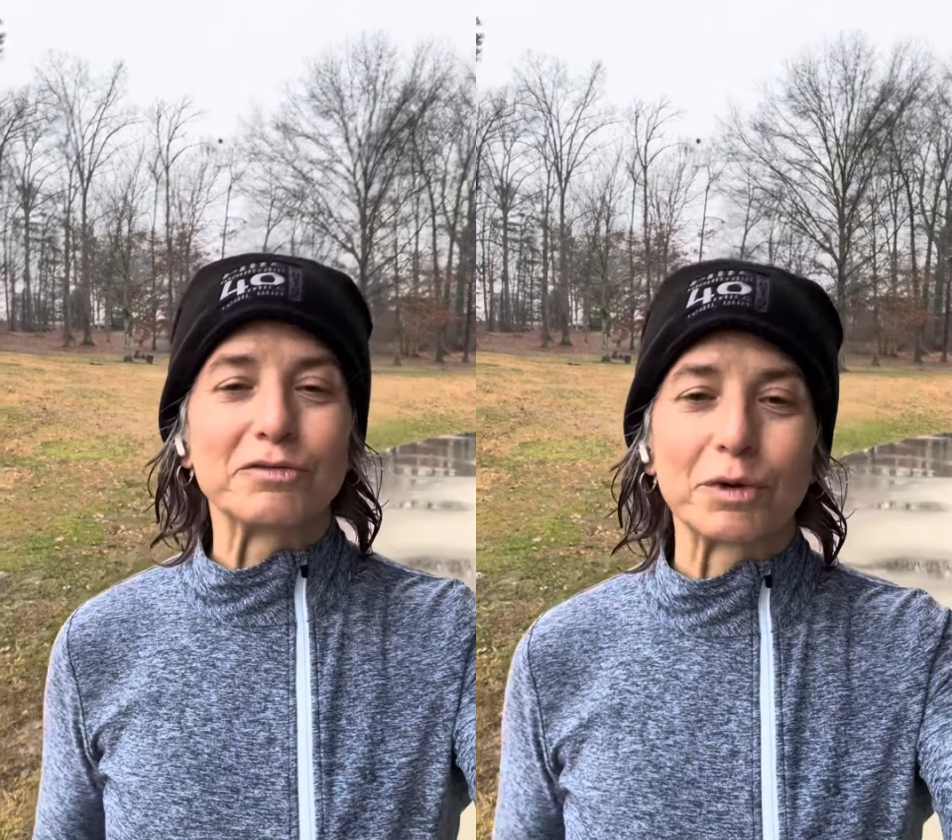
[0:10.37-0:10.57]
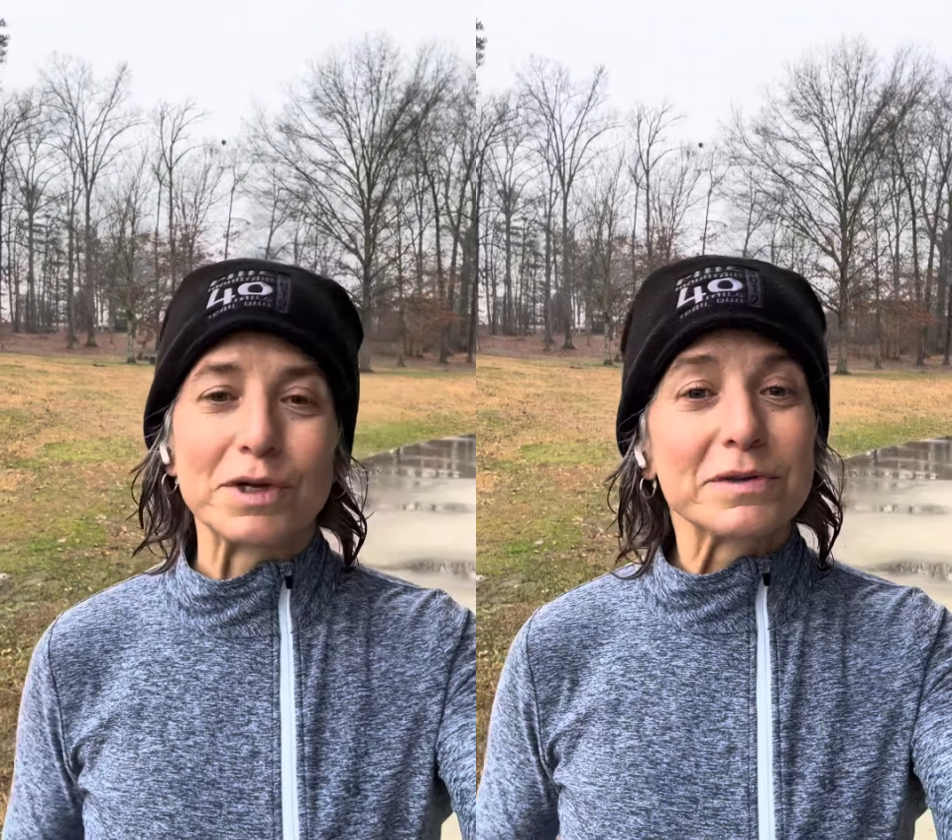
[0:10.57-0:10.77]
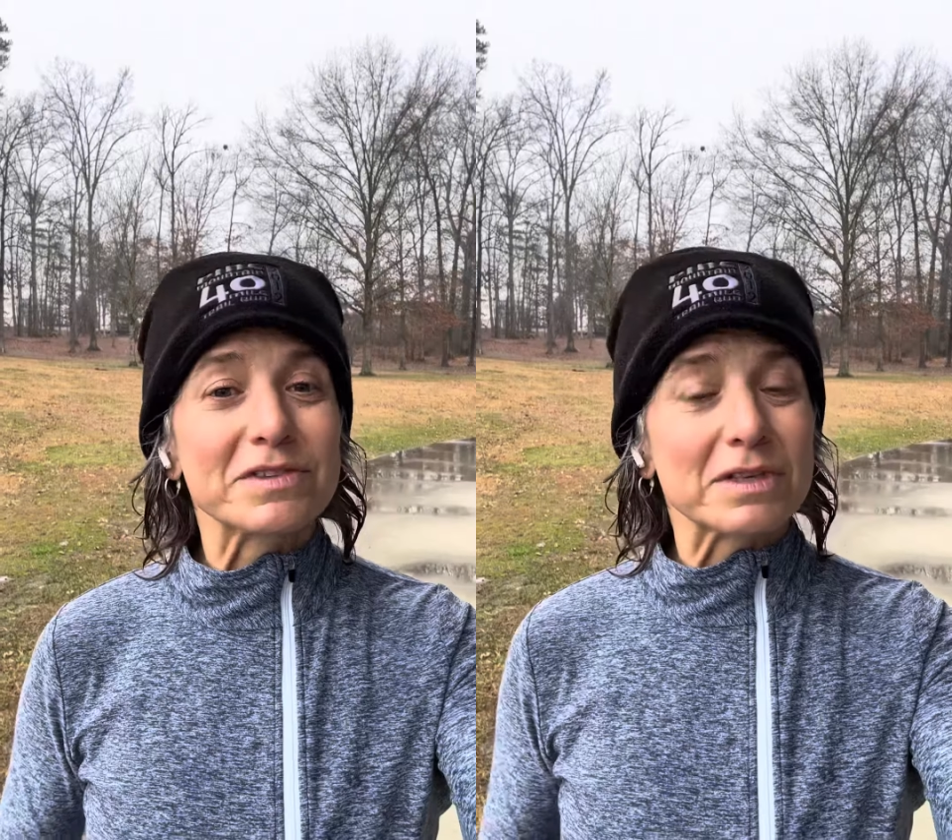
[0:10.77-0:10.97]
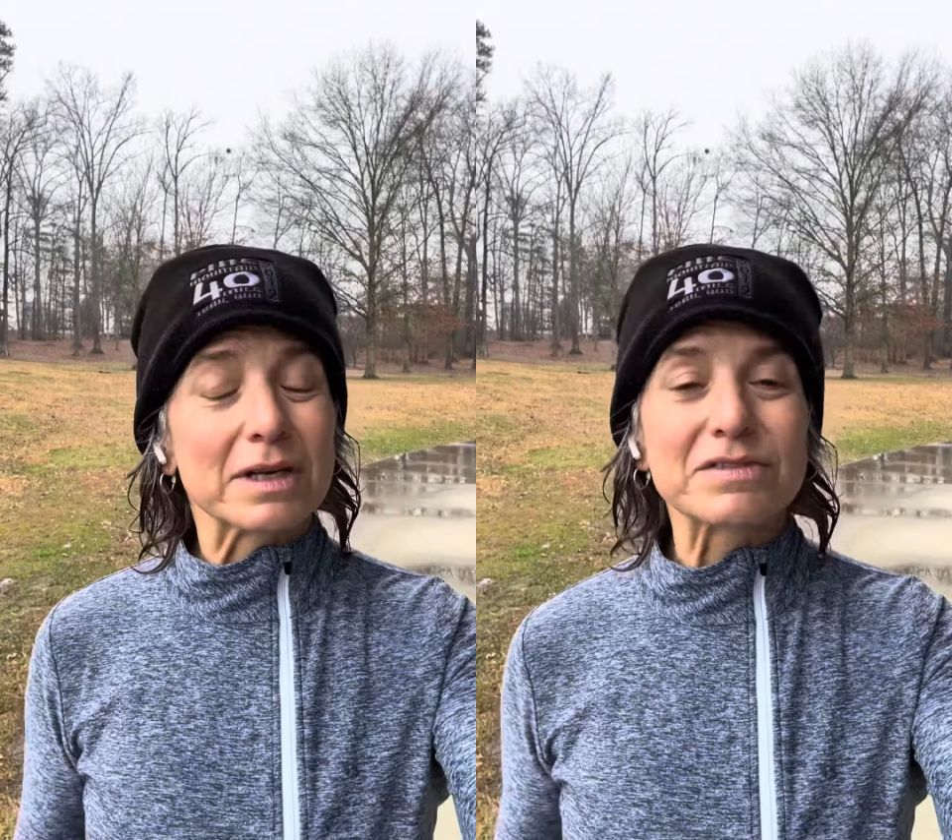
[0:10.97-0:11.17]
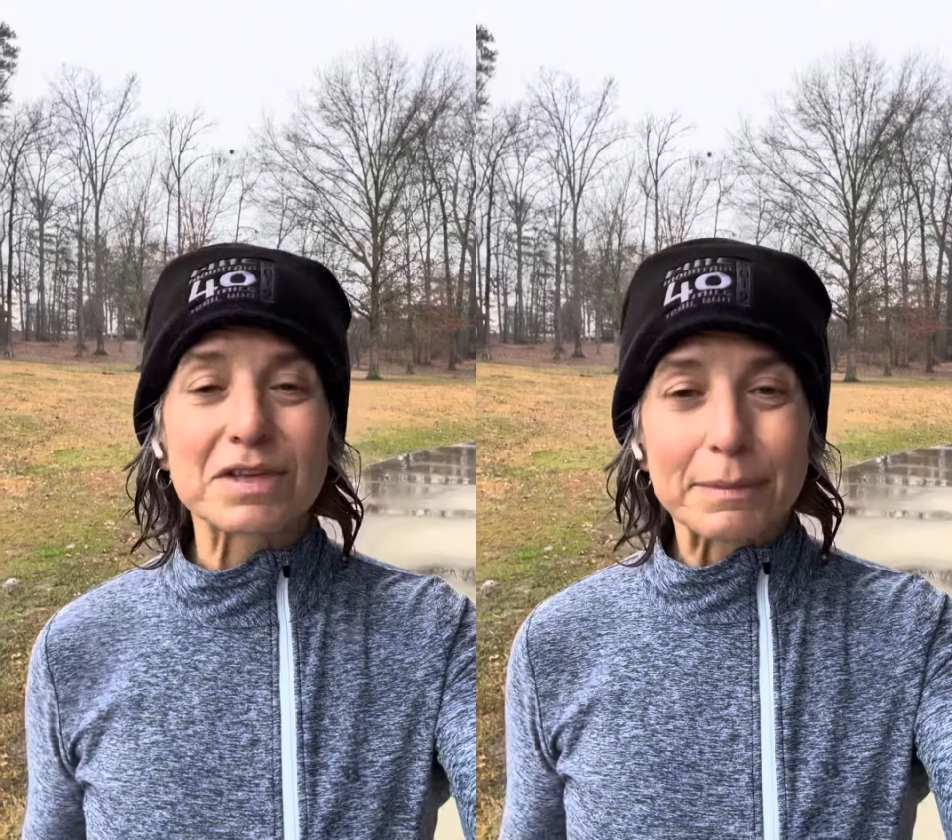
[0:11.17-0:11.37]
for you instead
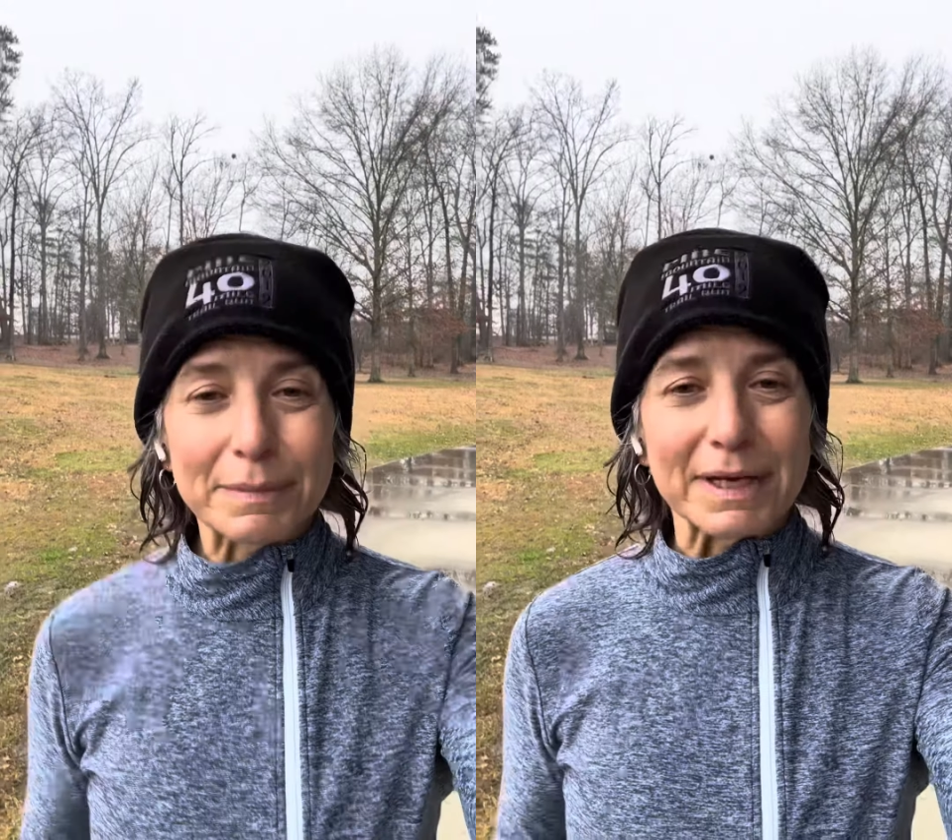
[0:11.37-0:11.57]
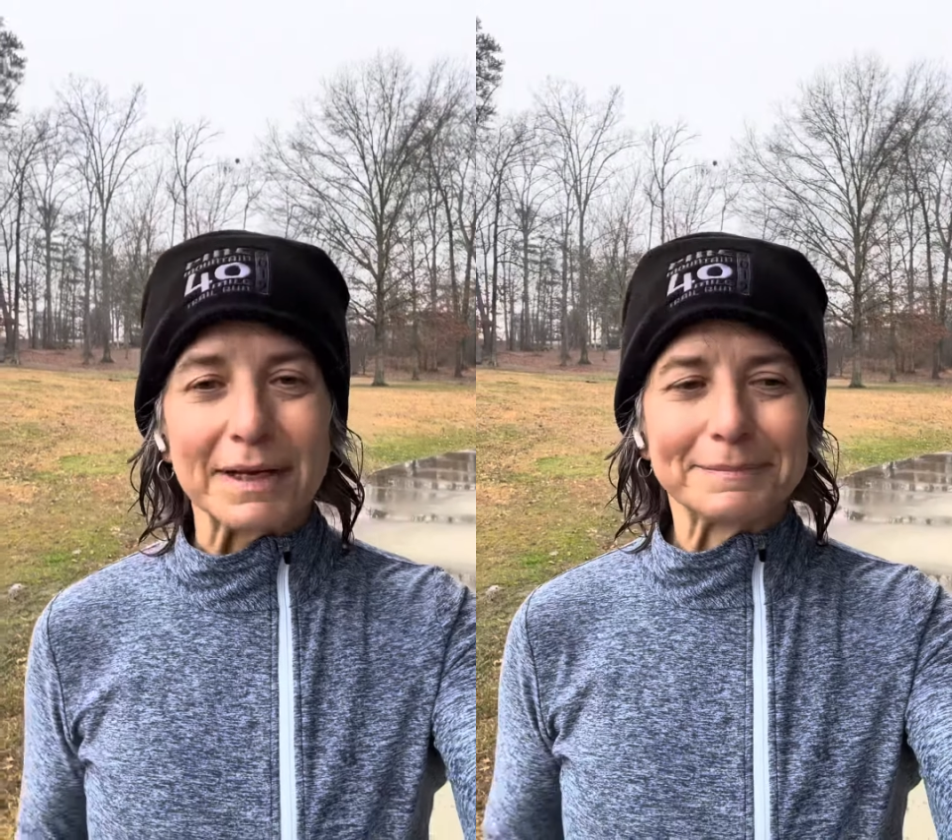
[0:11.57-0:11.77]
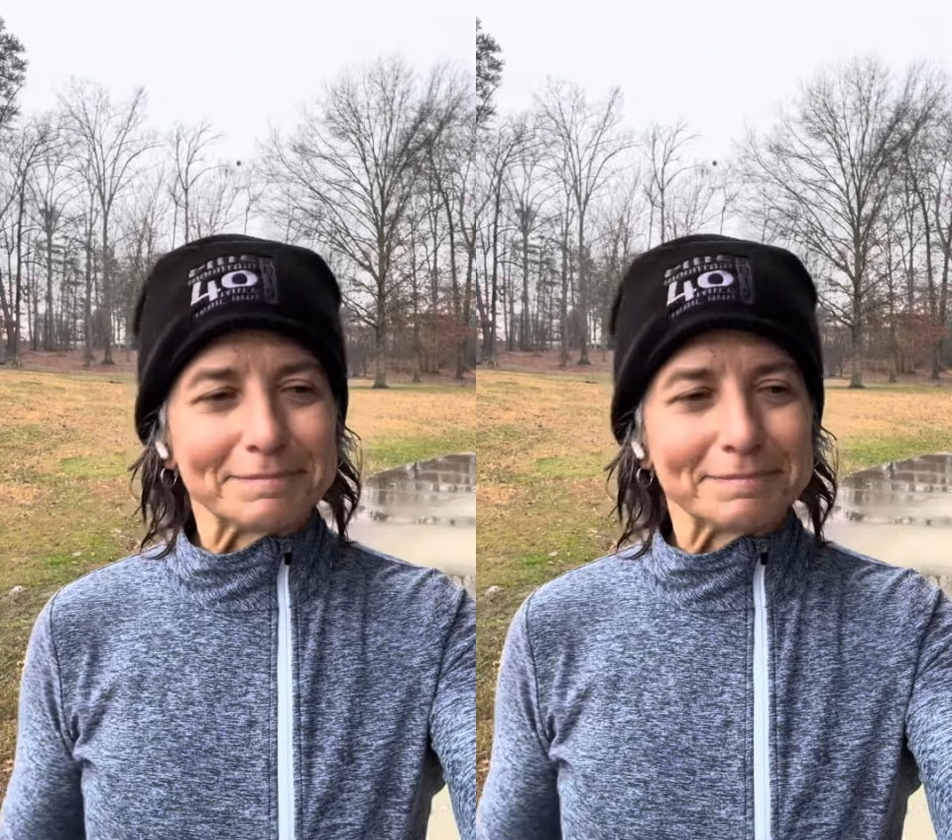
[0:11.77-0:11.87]
of skipping it.